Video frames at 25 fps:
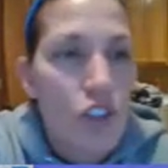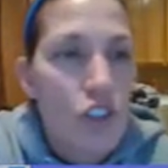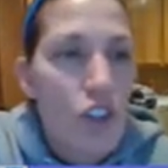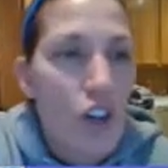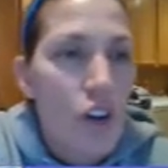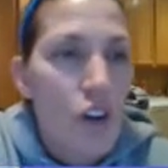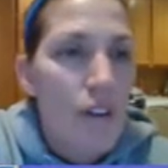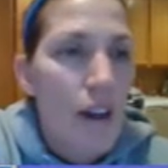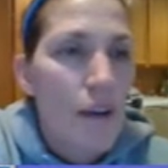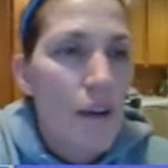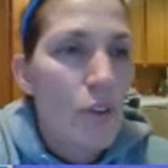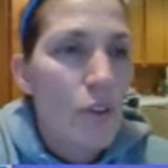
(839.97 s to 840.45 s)
So
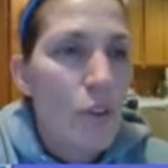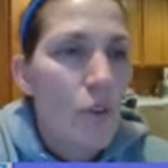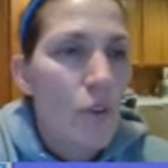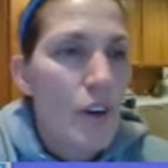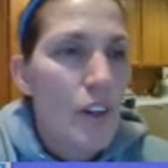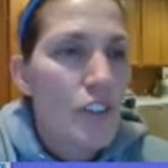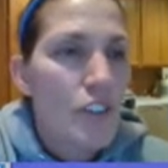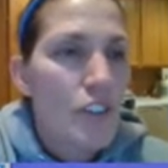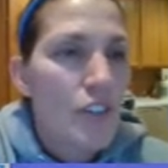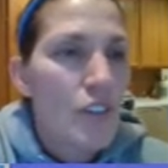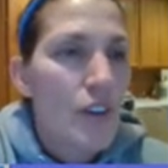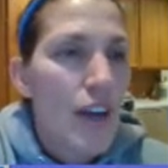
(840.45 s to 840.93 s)
if I'm
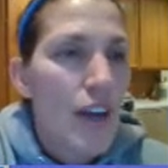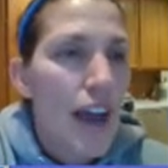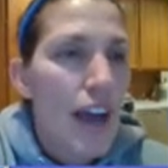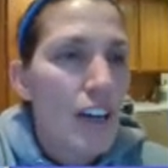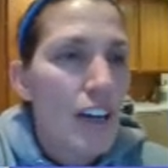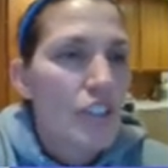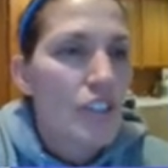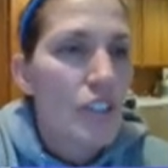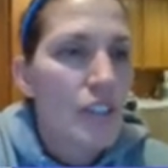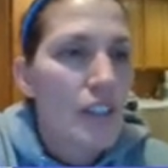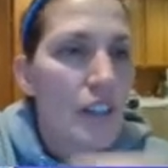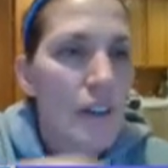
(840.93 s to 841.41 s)
going to
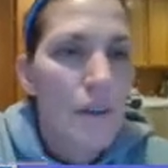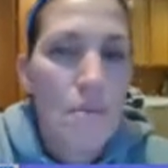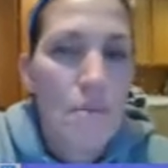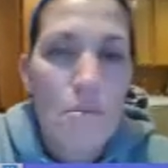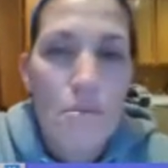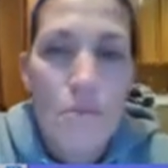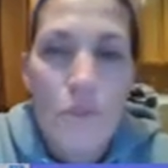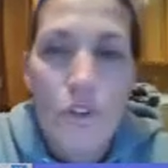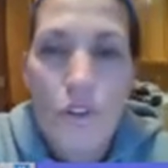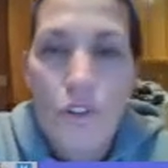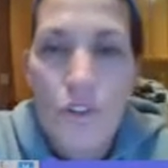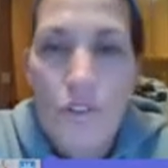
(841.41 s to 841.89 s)
actually
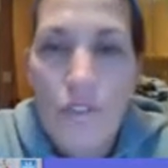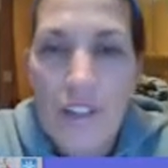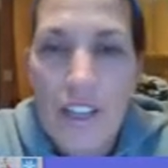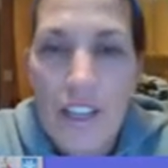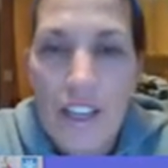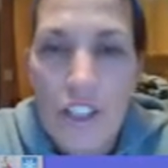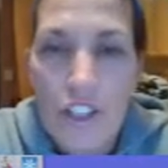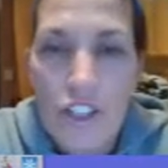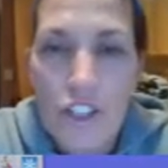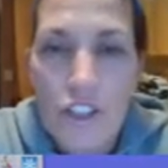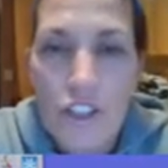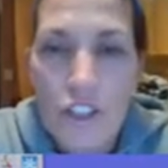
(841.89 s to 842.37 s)
move
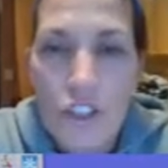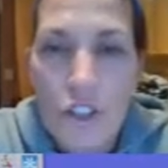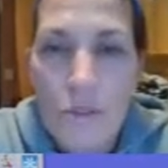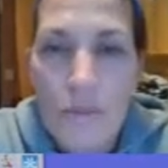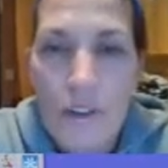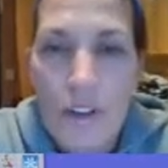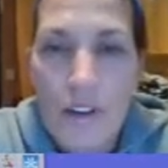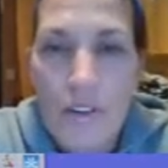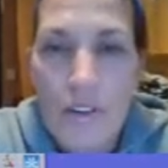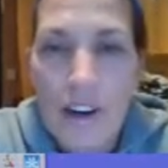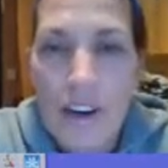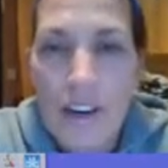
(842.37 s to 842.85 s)
in and zoom
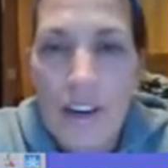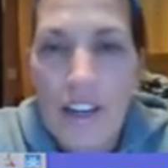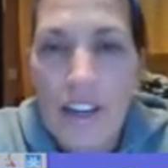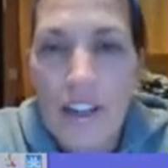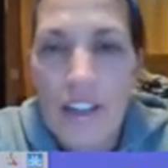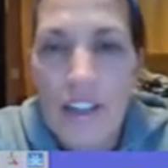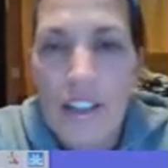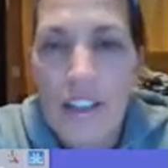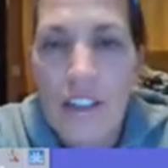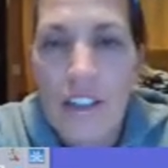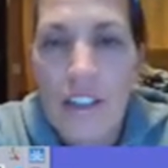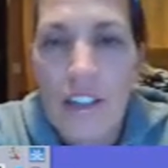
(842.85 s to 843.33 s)
in right
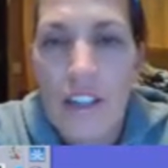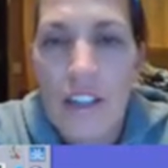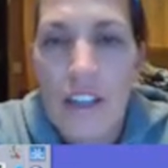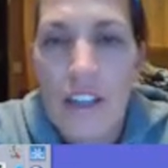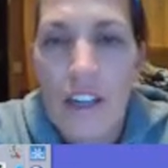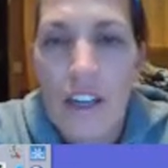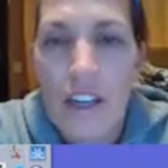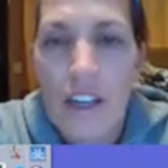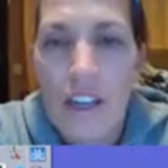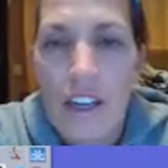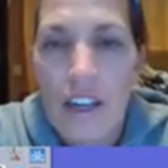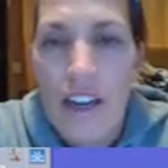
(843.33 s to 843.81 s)
here,
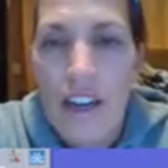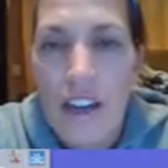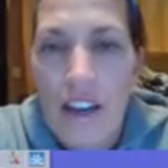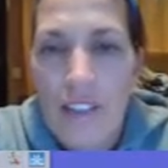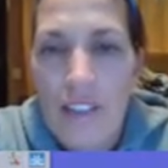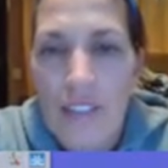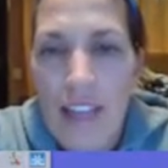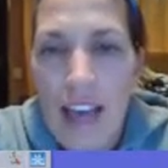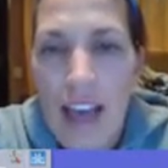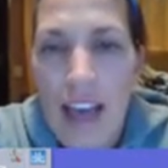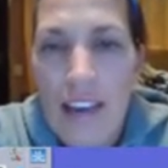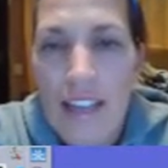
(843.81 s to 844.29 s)

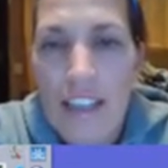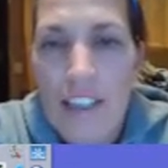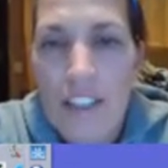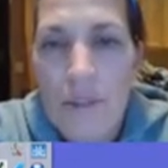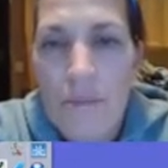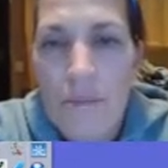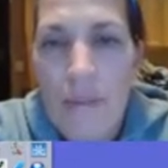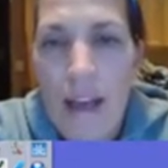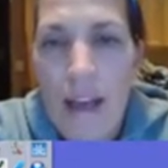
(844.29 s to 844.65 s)
that is a